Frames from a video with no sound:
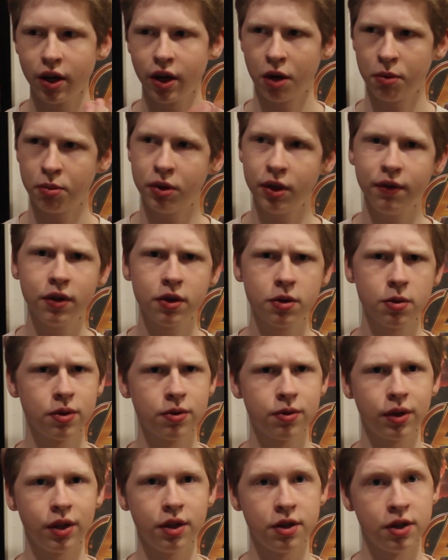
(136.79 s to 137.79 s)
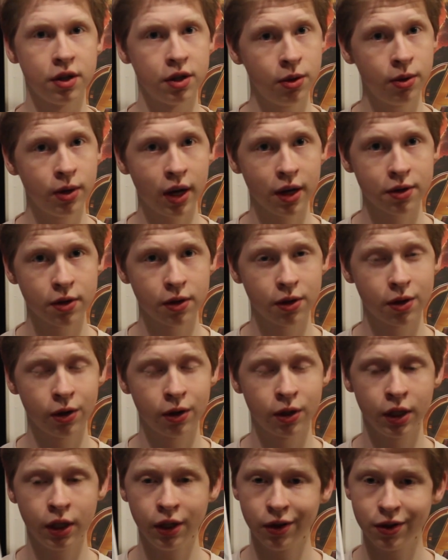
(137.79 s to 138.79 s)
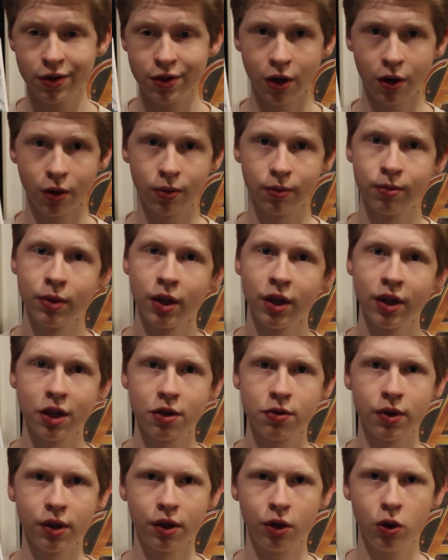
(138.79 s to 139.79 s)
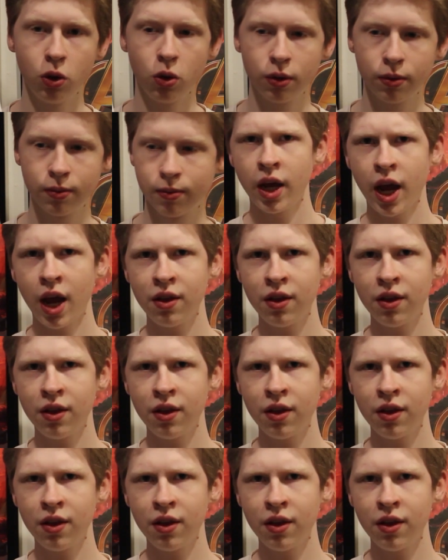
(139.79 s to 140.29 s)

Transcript: I believe this was released in 2013, so that's really cool.